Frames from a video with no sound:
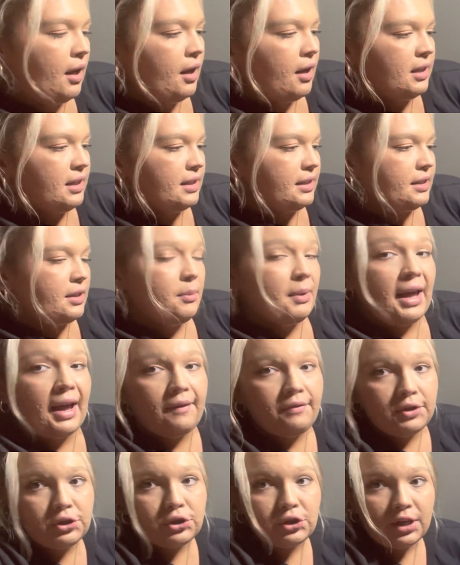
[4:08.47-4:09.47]
So we
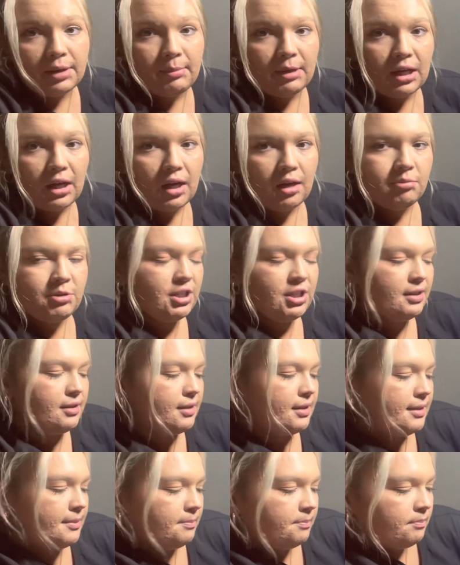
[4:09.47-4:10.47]
have the treatment
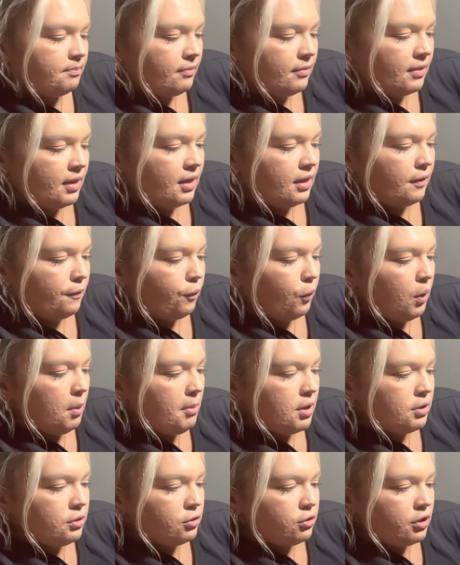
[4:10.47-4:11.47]
options. The
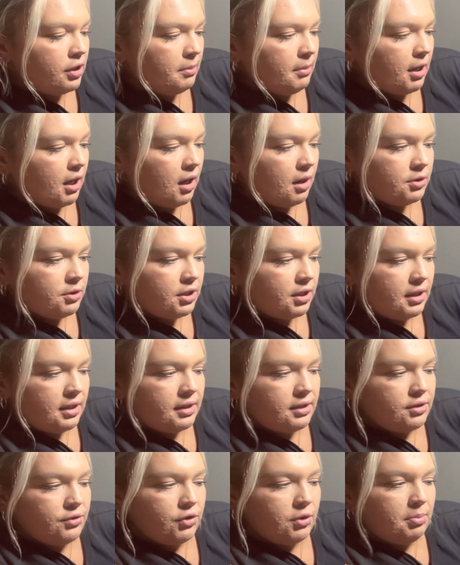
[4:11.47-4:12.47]
foremost treatment option
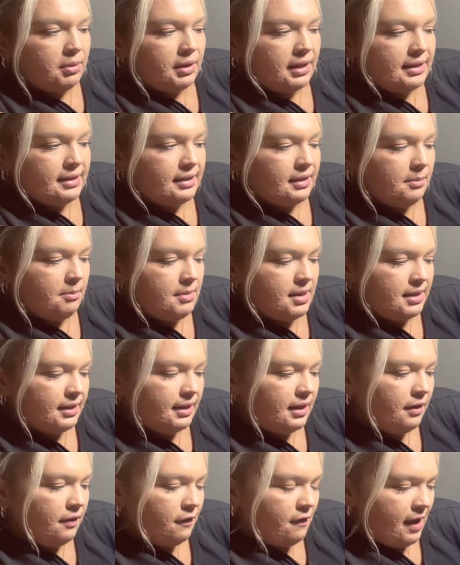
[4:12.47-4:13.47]
is to replace the
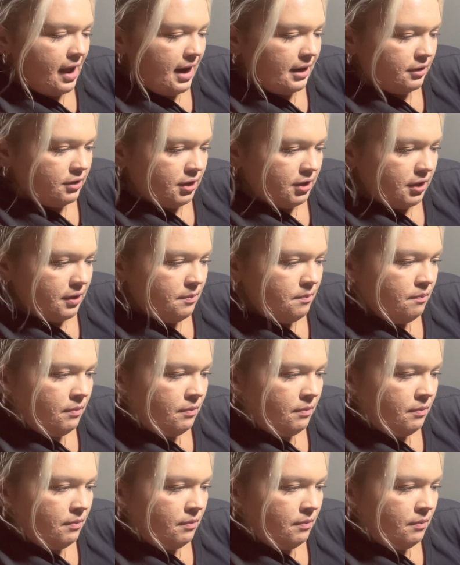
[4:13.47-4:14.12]
missing factor.